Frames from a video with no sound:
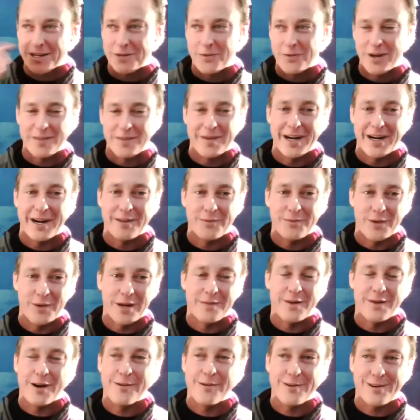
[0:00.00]
to one of
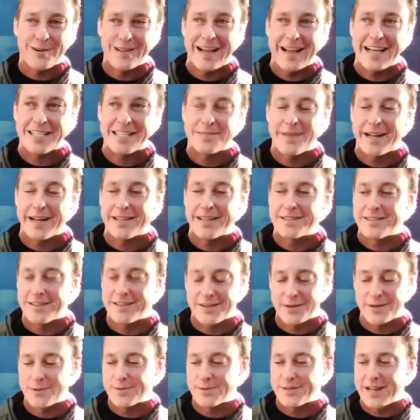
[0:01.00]
our other classmates
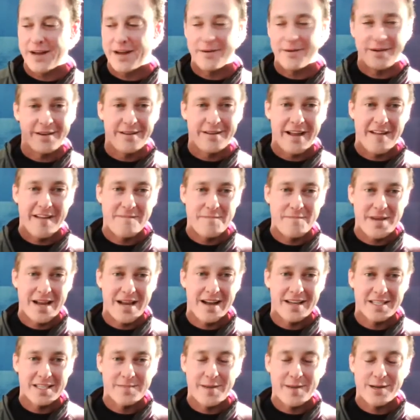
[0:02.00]
who's now a
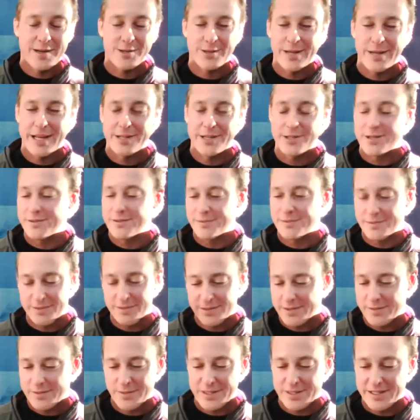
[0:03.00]
FBI special agent and
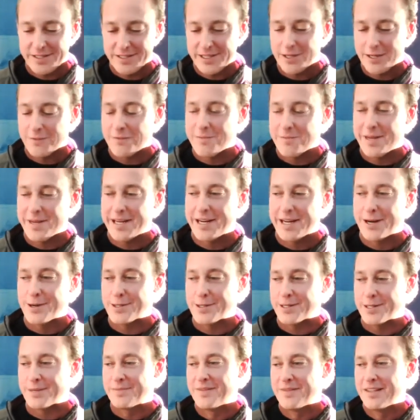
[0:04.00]
was a SEAL for many
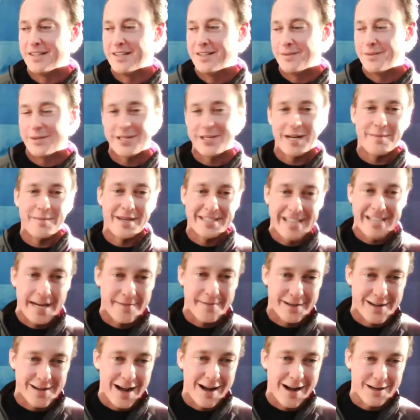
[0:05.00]
years, and we're talking about
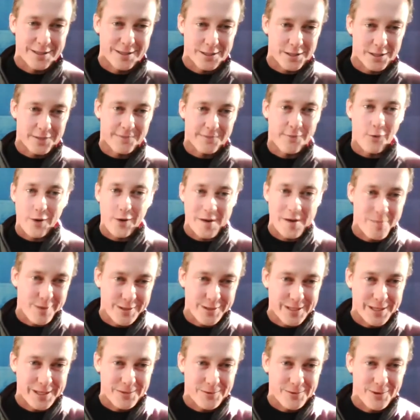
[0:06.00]
David Goggins'
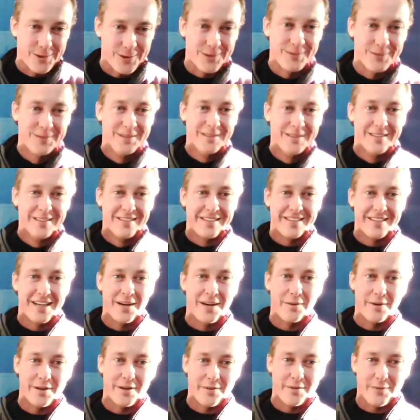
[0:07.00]
40% rule.
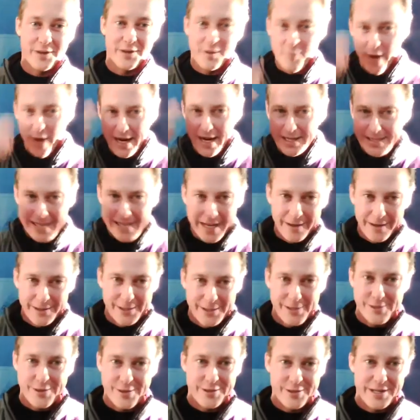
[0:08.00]
When your brain's telling
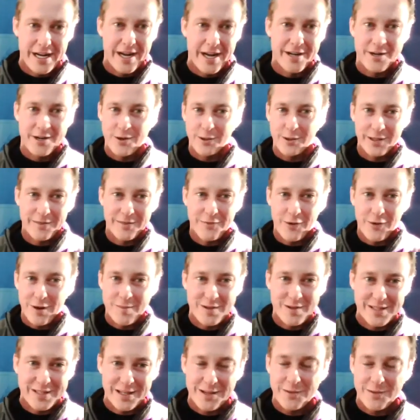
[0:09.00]
you you're done, you're only
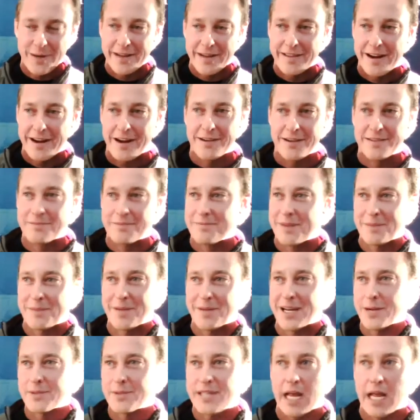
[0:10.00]
40% of the way there. And my
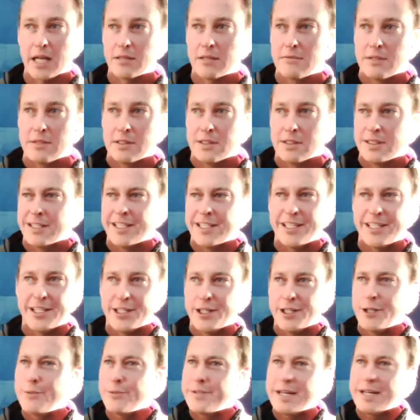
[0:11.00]
buddy was like,
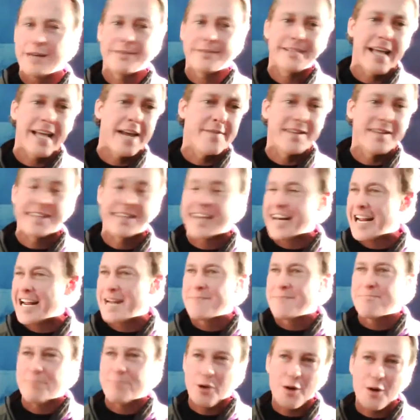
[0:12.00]
"You tell David that I
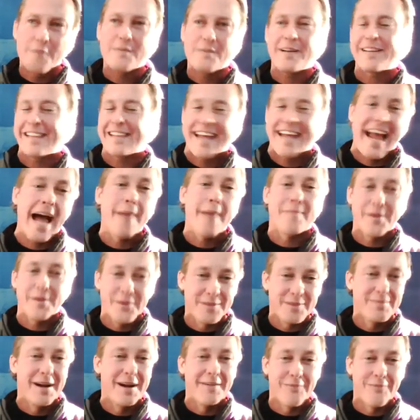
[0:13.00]
am perfectly happy
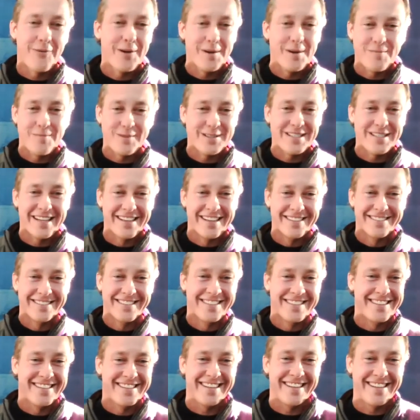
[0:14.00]
with my 40%."
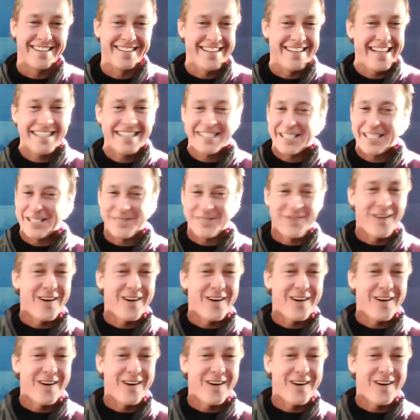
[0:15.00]
That's his.